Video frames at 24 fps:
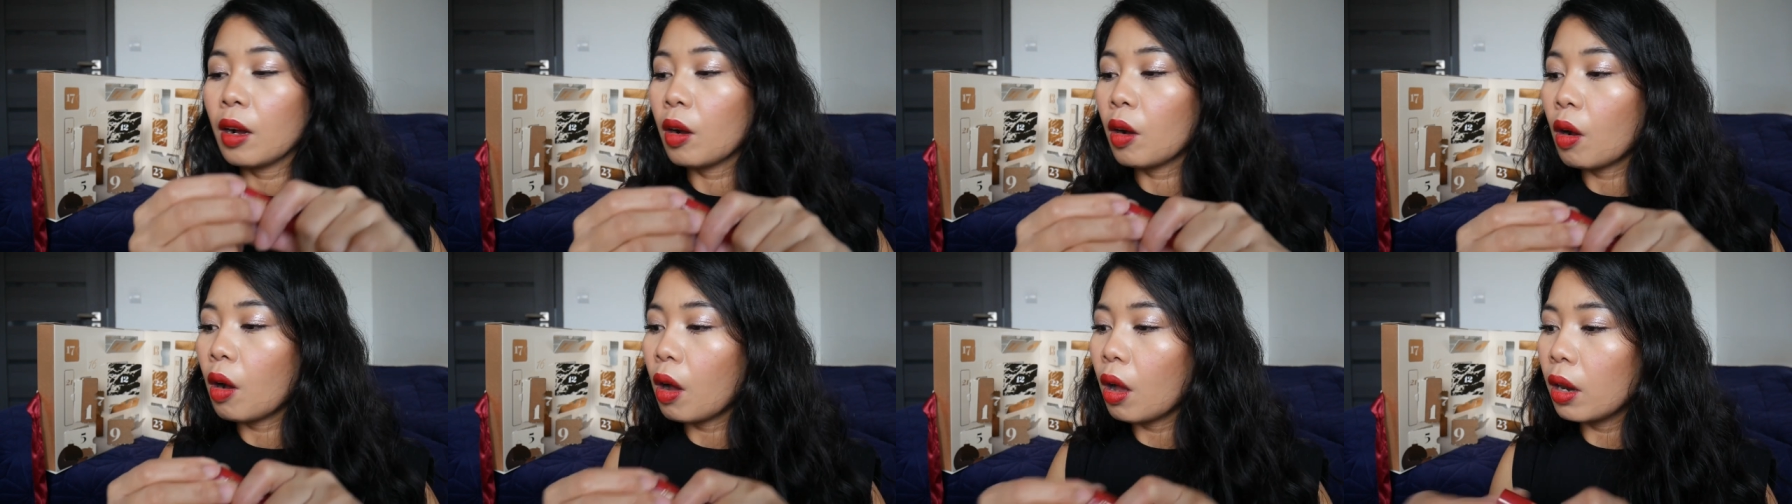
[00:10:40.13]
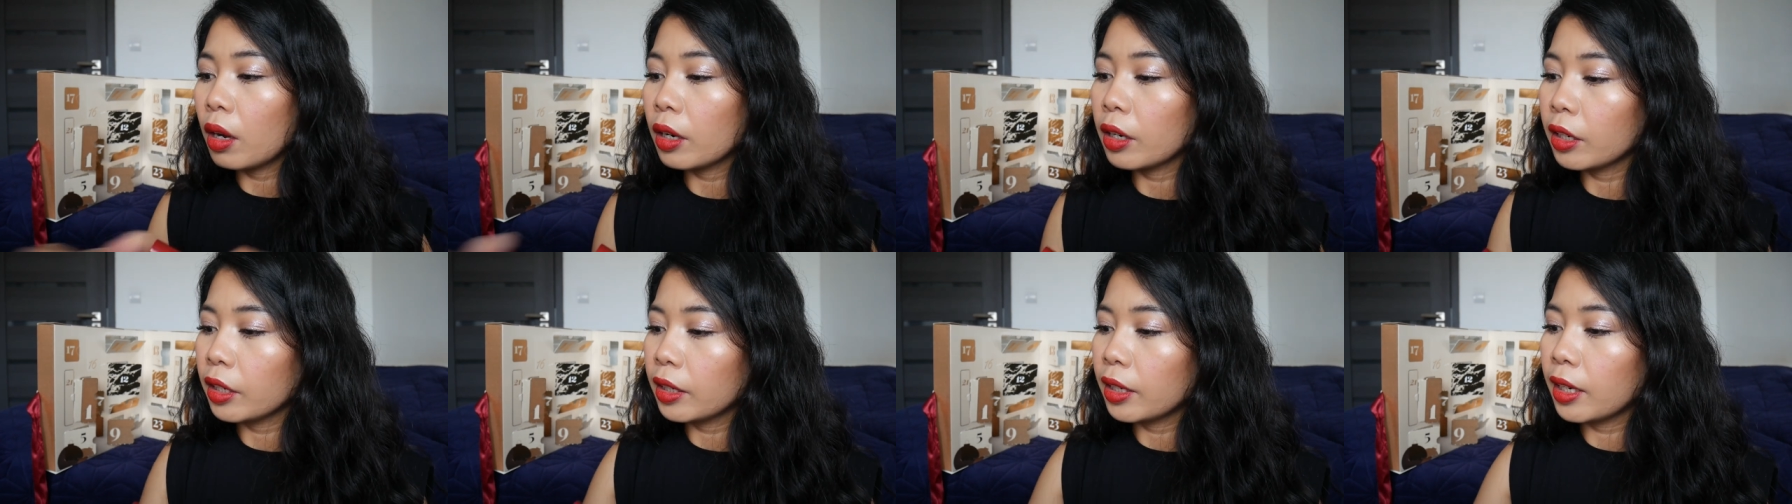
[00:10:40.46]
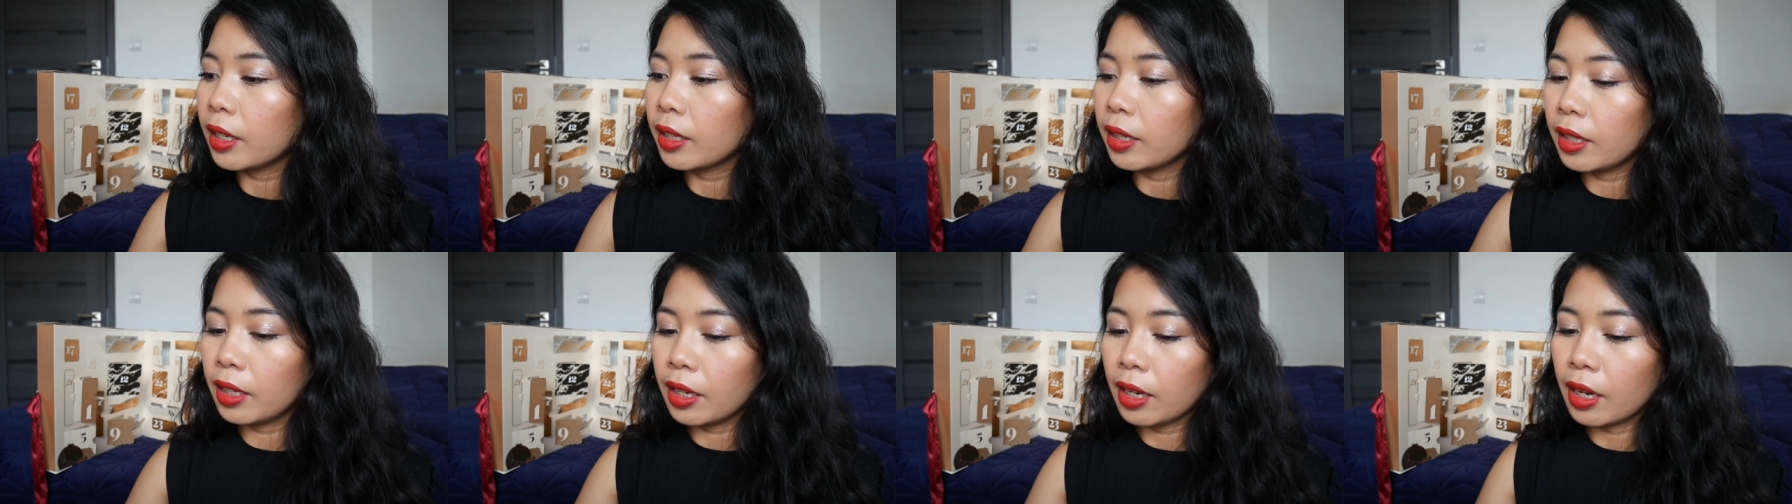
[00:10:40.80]
color
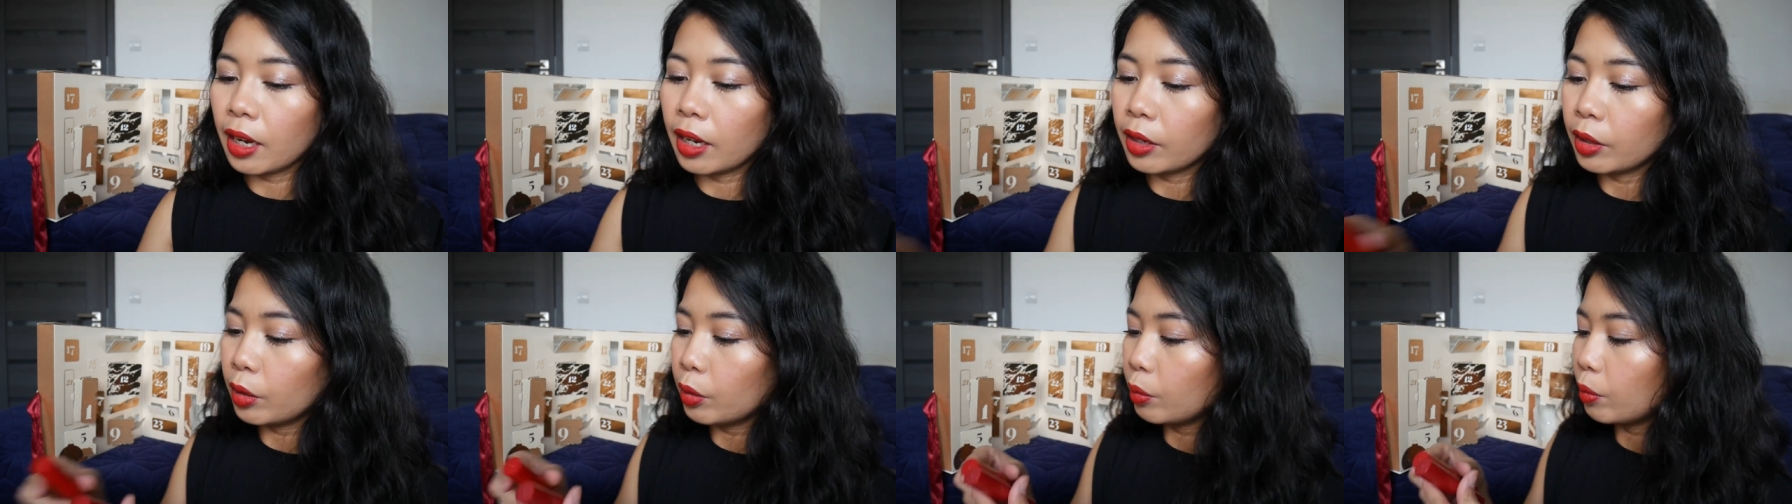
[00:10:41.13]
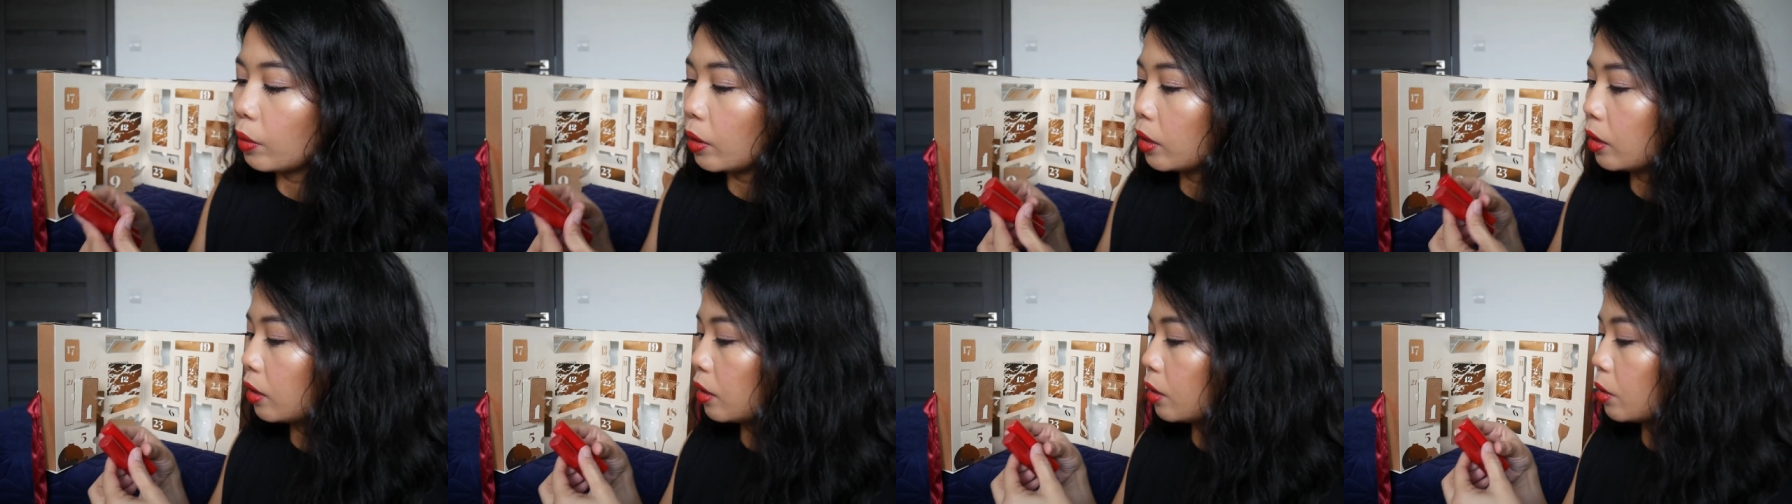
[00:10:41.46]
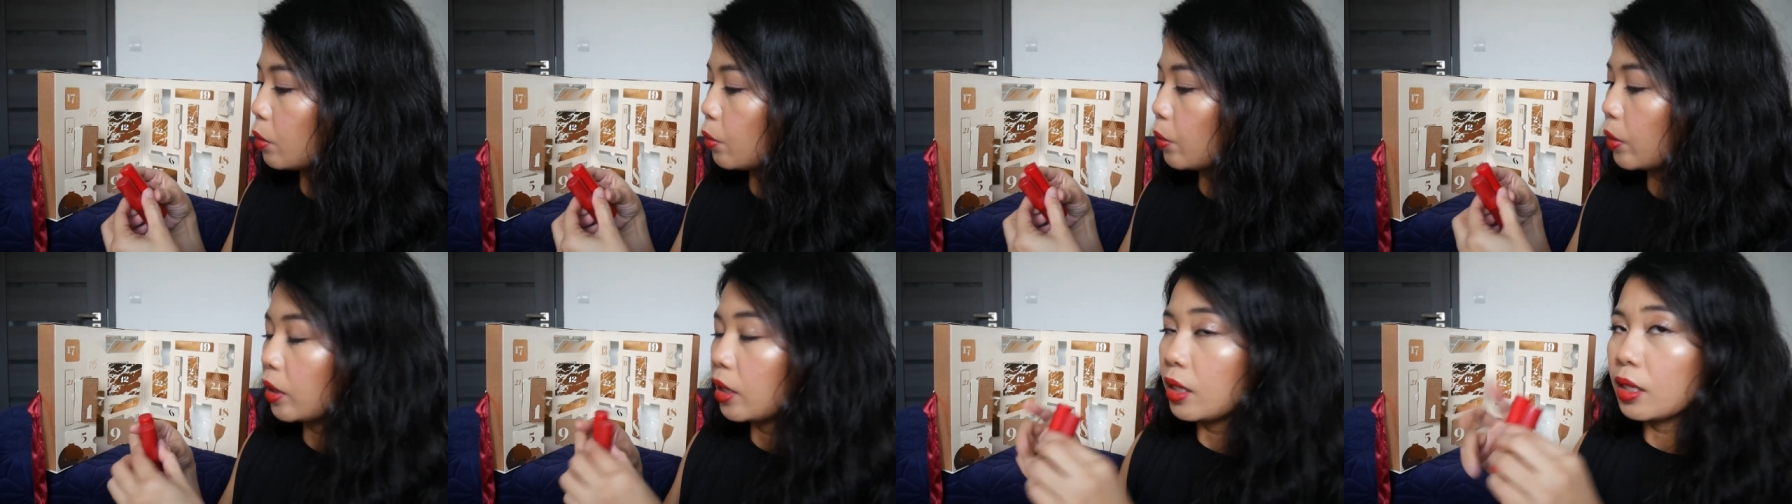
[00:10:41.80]
than the other one
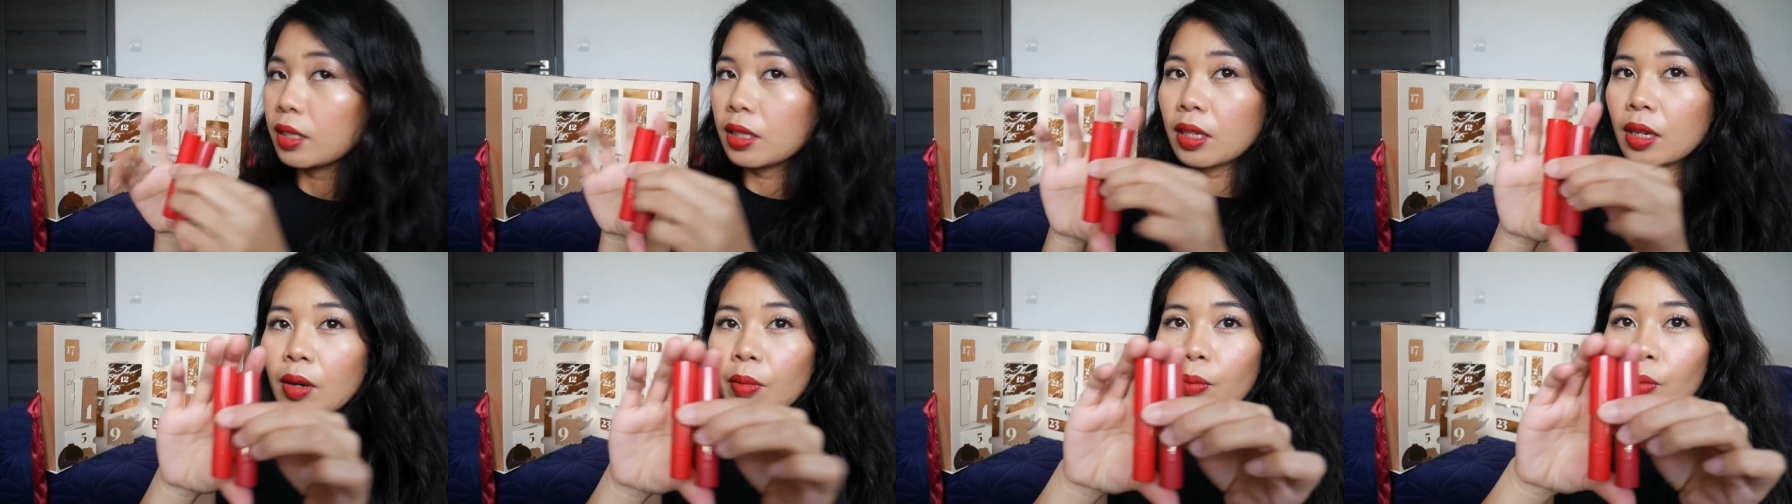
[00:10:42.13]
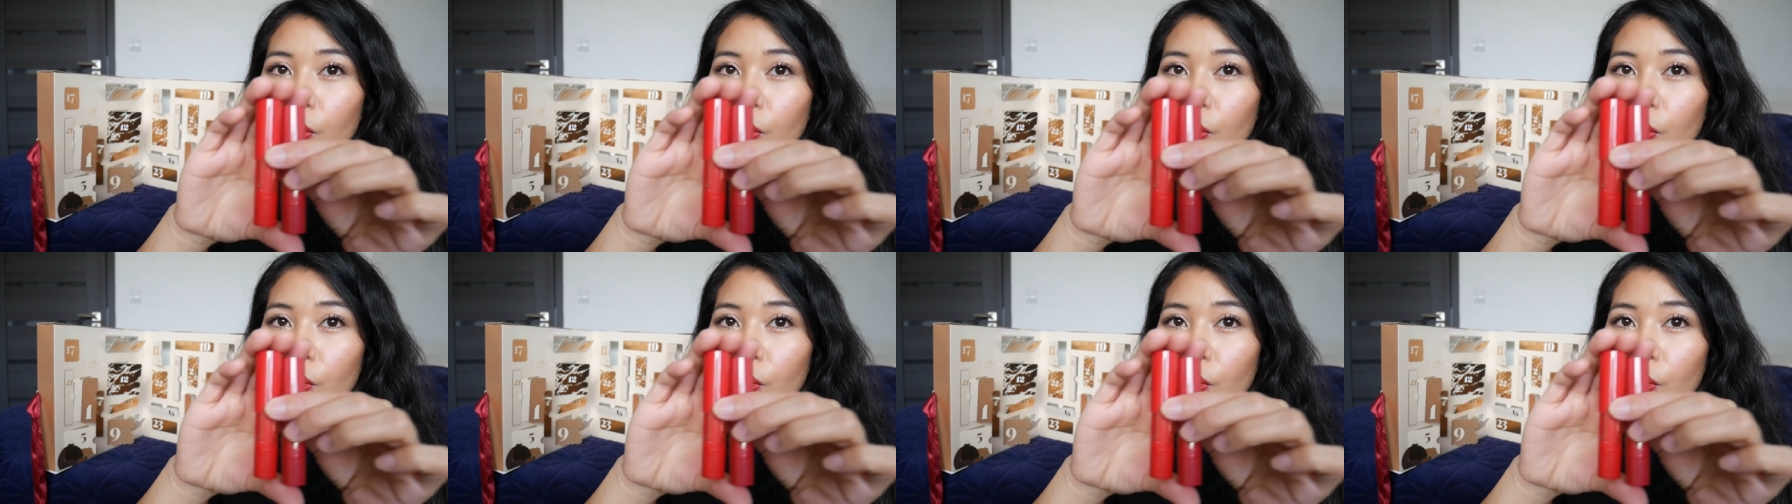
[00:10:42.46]
this one is